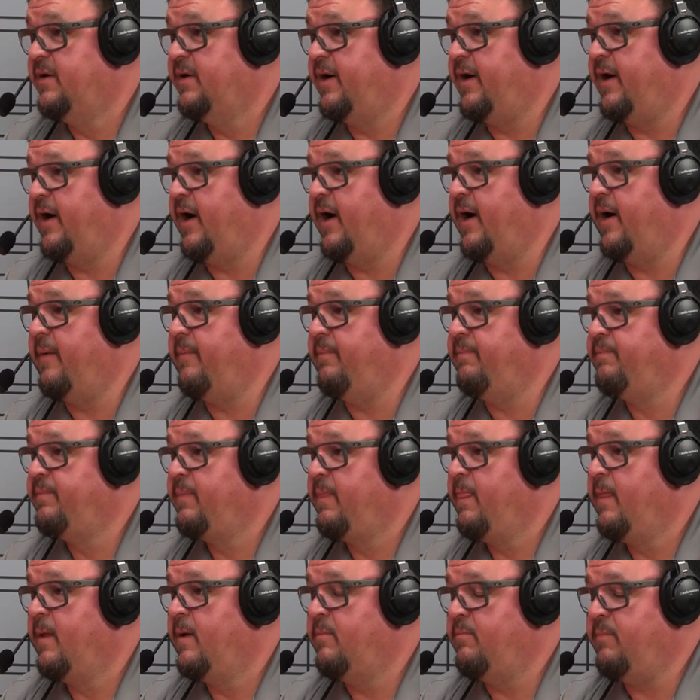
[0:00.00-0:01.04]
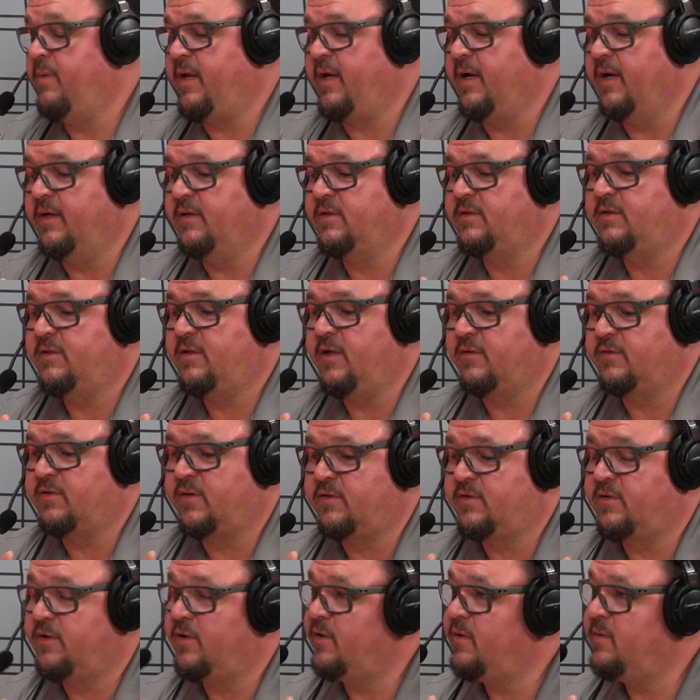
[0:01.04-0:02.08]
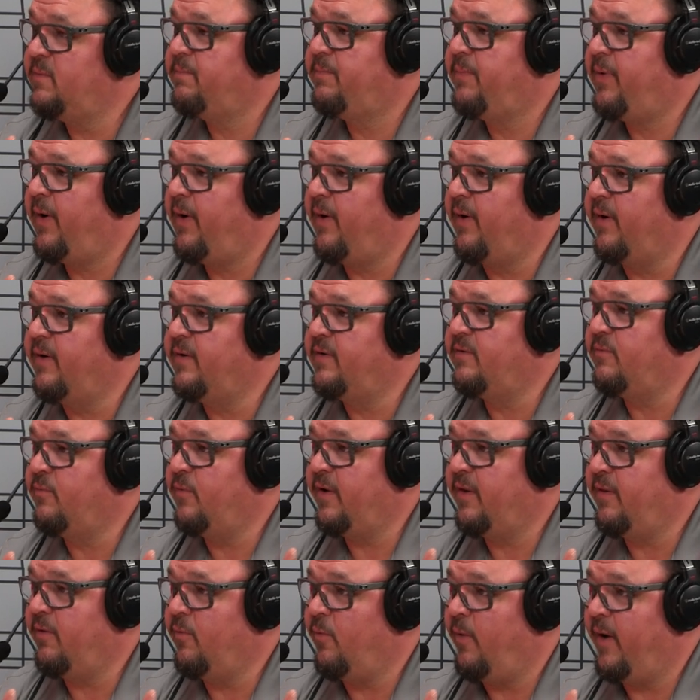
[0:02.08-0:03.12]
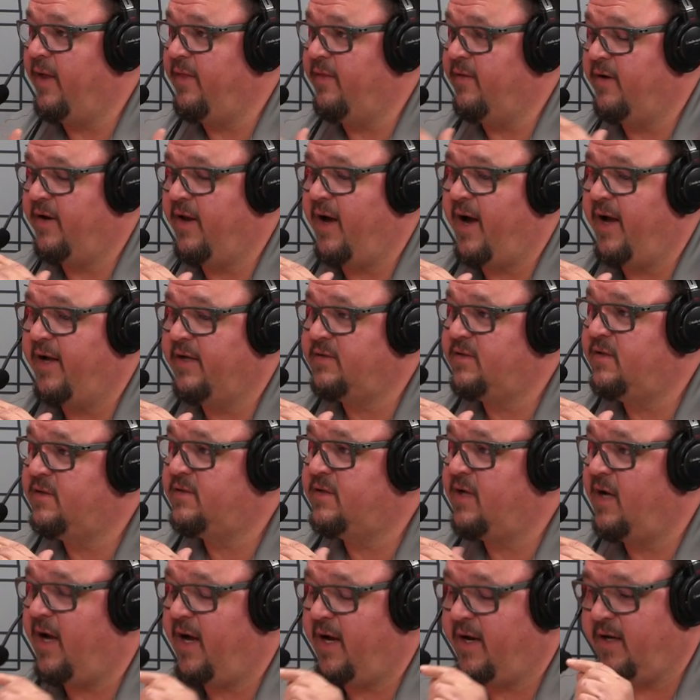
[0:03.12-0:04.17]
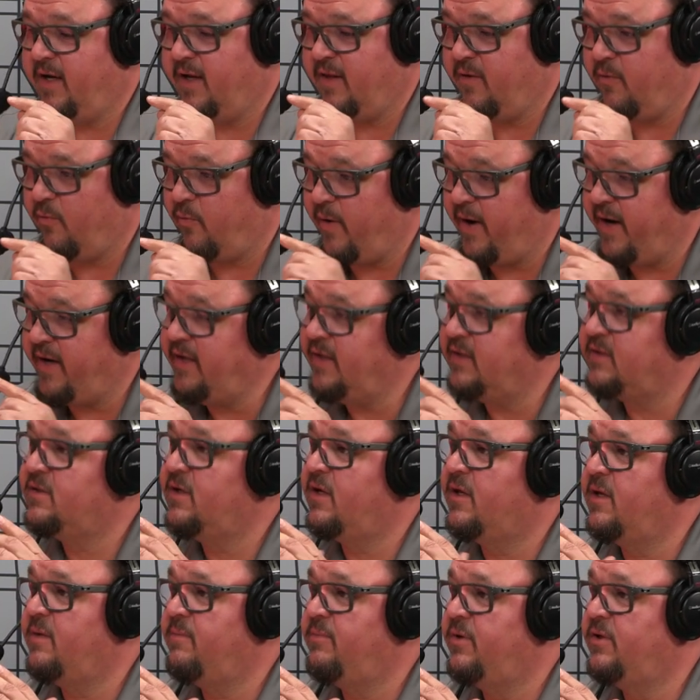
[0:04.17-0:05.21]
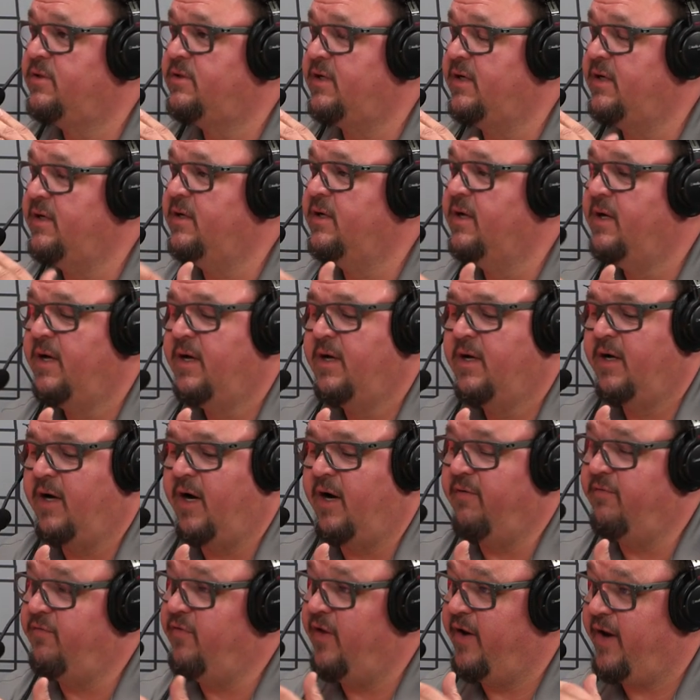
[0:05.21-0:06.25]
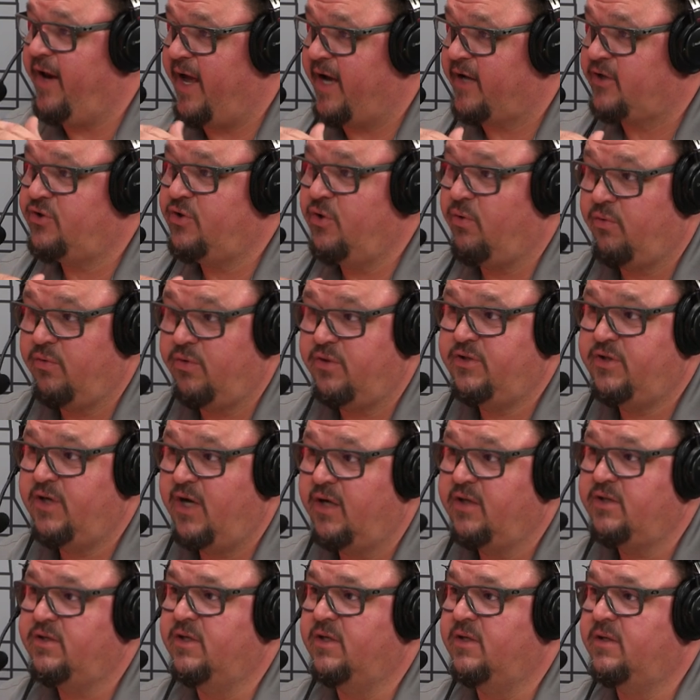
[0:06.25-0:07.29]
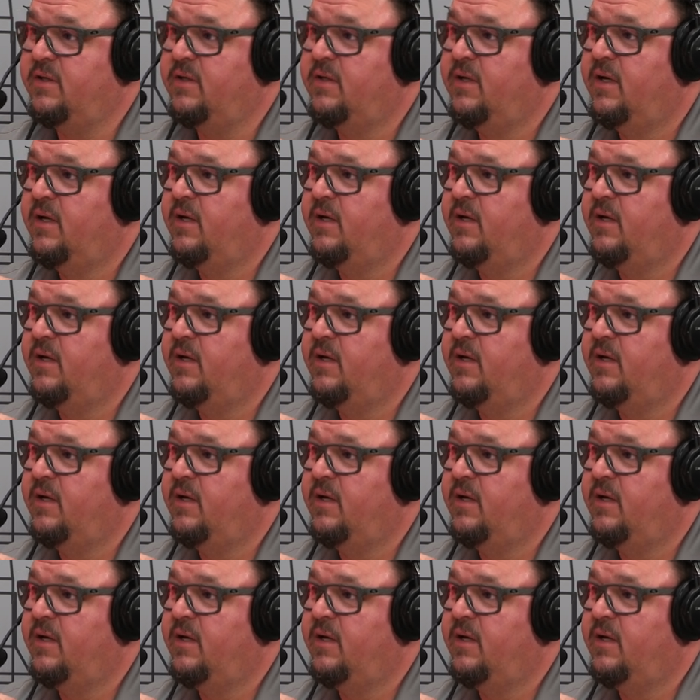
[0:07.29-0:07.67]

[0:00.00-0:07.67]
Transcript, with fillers: Oh, um, okay. Because there's a certain part with the way the die is designed and the radius on the bushing of the neck shoulder junction